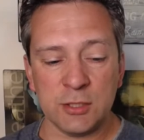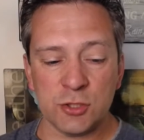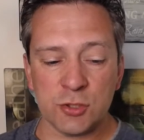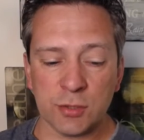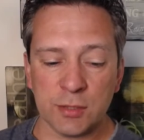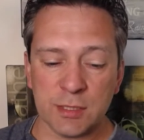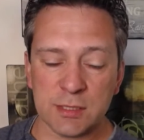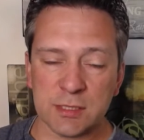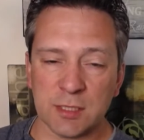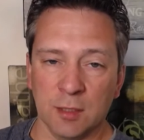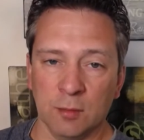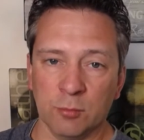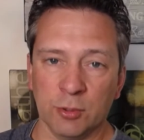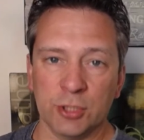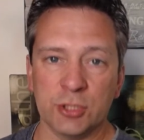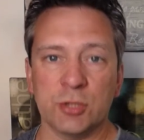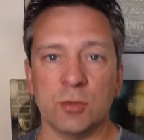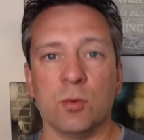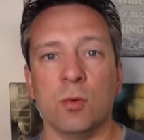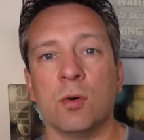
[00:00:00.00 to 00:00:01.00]
during the
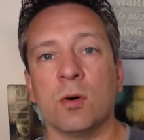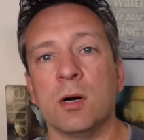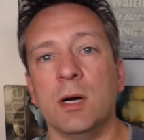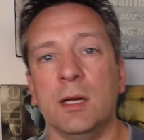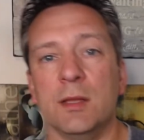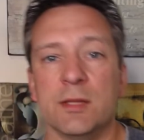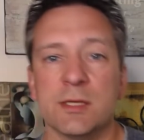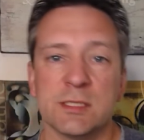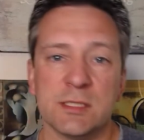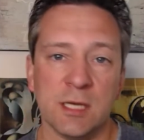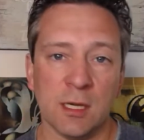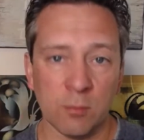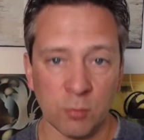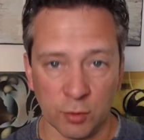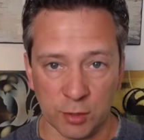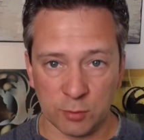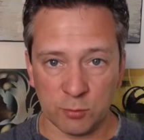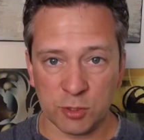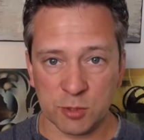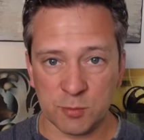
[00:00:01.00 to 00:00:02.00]
celebration or the
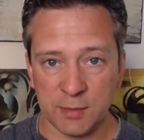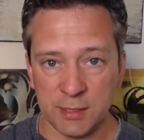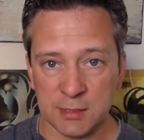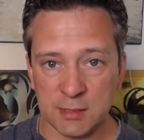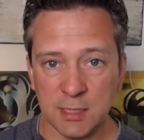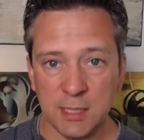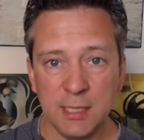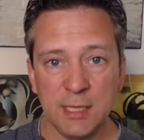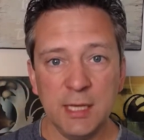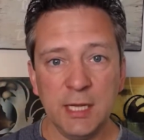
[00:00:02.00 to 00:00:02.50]
ceremony, which means